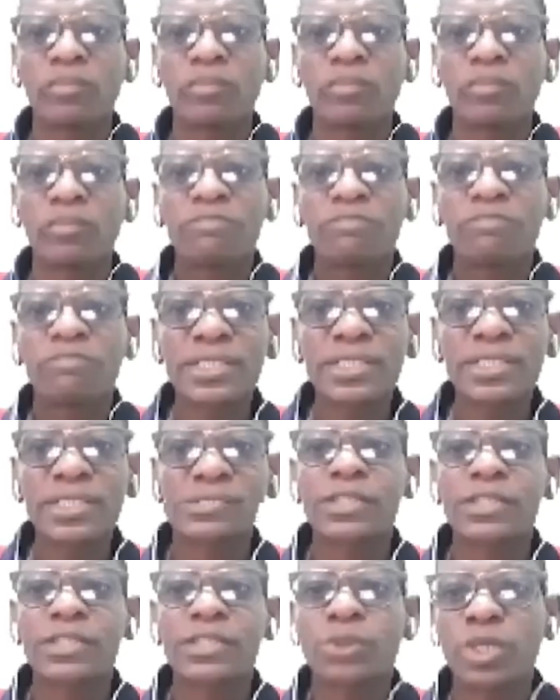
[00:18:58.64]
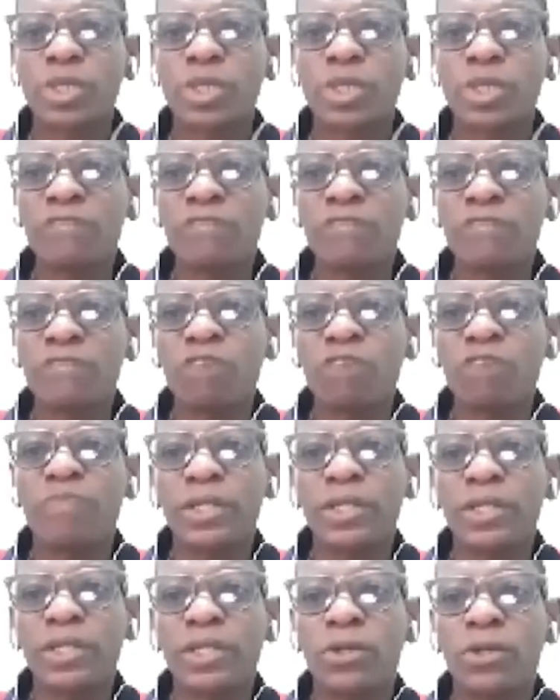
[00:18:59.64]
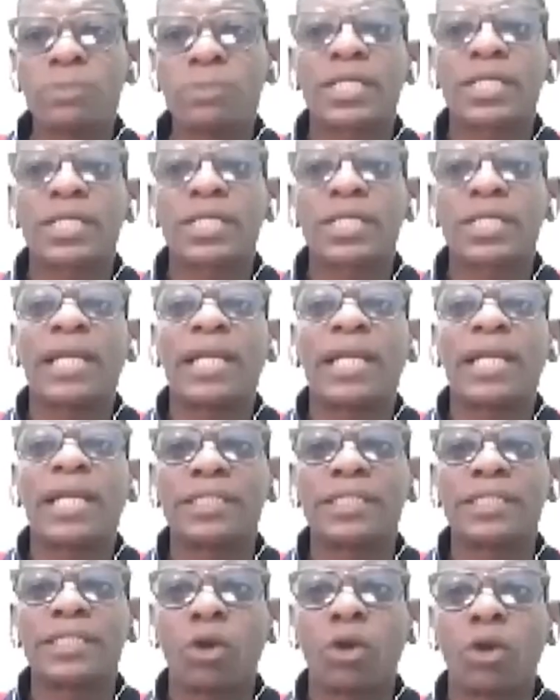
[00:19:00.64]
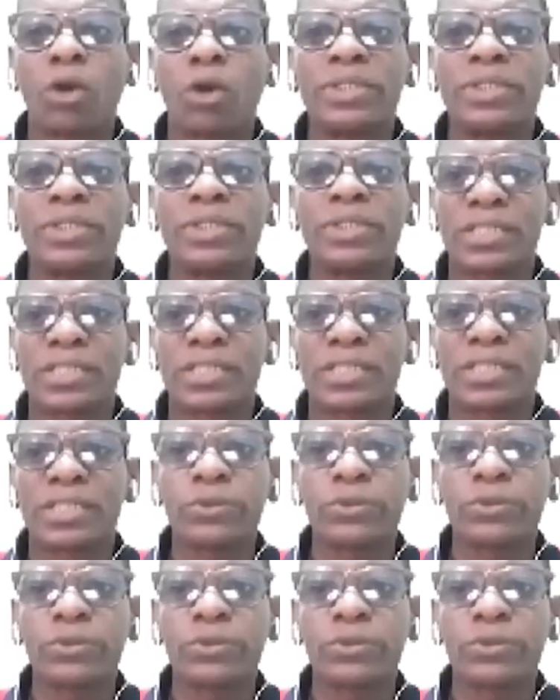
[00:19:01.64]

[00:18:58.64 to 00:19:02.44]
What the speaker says: For instance, so if government comes and enlighten communities that, look,